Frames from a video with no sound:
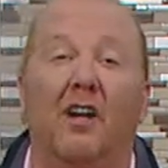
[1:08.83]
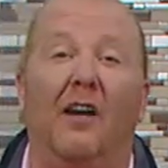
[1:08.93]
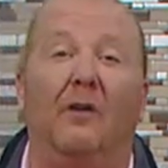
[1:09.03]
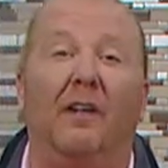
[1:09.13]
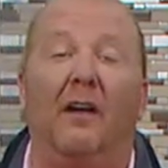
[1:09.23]

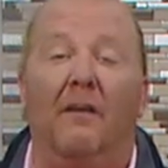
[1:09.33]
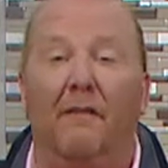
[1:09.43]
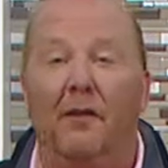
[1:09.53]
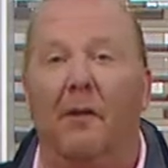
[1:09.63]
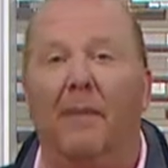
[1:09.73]
not only
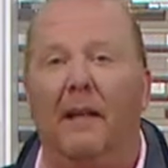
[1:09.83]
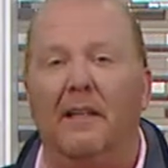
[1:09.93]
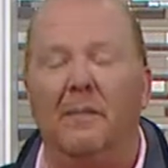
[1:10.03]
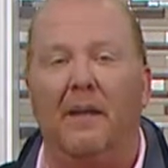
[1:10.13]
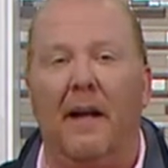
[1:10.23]
for their
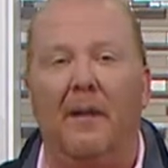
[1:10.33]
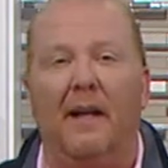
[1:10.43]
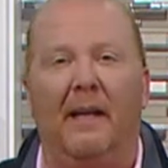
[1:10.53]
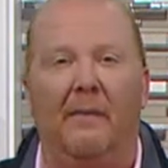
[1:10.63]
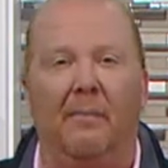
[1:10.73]
bellies, but how to
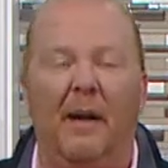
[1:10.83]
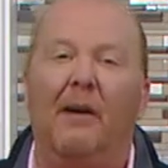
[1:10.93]
make it